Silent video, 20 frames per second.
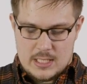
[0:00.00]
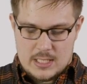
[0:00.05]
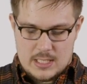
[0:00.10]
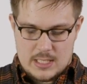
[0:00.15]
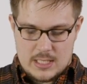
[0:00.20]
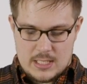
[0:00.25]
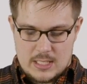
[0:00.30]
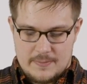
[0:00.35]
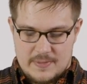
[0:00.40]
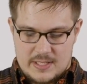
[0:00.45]

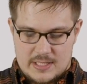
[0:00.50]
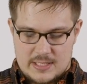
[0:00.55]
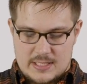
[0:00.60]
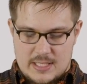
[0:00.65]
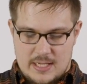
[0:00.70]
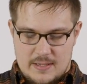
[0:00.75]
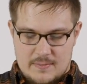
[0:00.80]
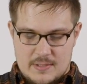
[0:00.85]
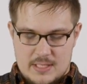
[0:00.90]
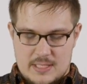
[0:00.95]
at the
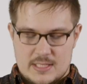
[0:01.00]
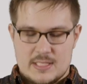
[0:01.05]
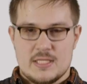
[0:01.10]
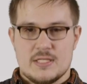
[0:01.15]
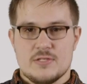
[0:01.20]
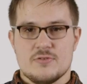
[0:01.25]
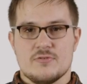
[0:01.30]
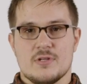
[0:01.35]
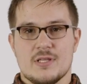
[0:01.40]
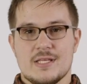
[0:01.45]
time this
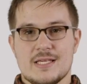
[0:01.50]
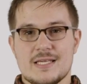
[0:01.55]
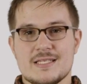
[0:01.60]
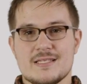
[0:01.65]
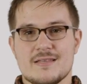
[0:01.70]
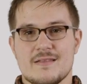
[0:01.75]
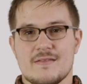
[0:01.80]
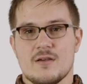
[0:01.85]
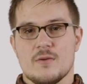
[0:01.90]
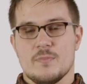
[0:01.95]
is
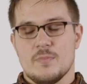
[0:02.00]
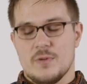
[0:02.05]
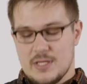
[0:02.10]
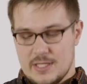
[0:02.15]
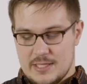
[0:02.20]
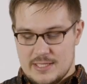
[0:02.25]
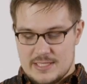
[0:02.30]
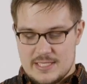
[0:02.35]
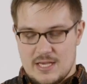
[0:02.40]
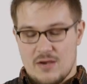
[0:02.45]
released, they're
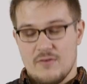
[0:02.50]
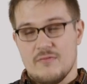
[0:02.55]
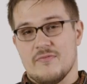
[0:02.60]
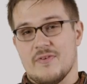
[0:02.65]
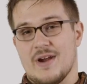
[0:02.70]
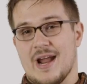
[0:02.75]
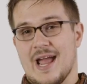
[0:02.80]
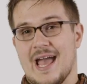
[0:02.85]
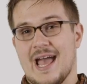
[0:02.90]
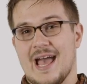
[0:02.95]
putting these out
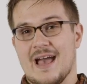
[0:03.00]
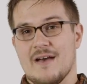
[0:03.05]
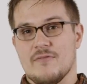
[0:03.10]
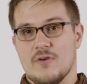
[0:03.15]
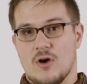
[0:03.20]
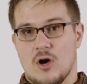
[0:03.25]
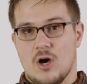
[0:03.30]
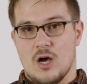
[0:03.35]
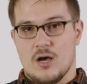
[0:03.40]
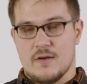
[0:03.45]
for
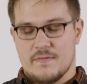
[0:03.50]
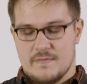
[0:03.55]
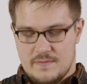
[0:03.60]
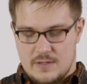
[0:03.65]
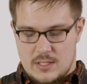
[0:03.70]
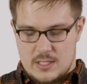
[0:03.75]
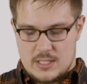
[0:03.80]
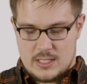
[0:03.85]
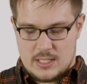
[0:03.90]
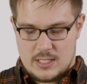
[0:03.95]
half off,